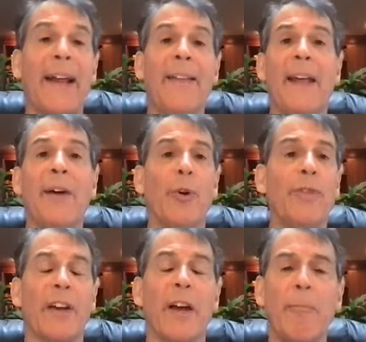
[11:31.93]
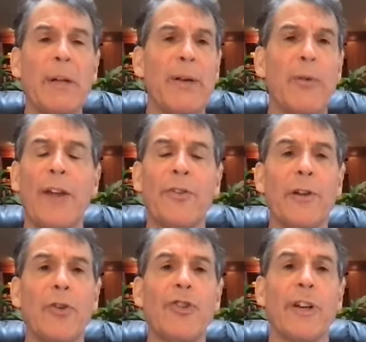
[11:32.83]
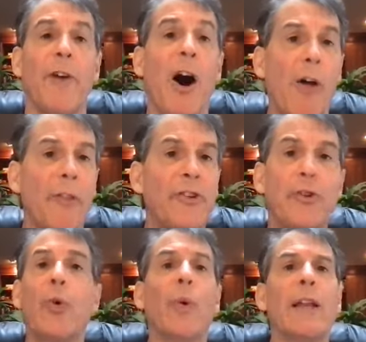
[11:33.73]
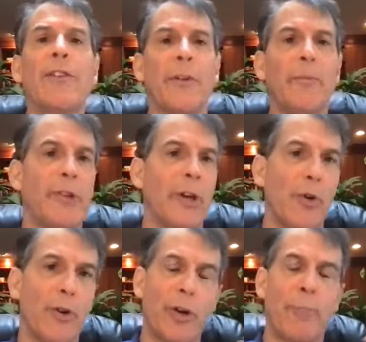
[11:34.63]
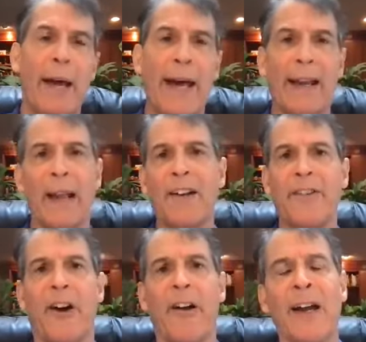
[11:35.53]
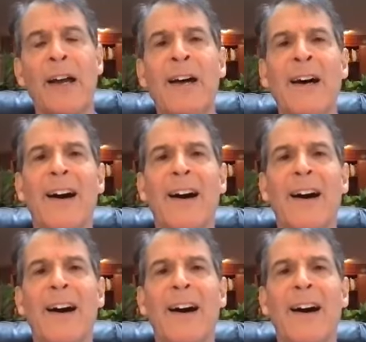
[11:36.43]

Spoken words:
And it was a complete resolution of all the dualisms, good, bad, light, dark,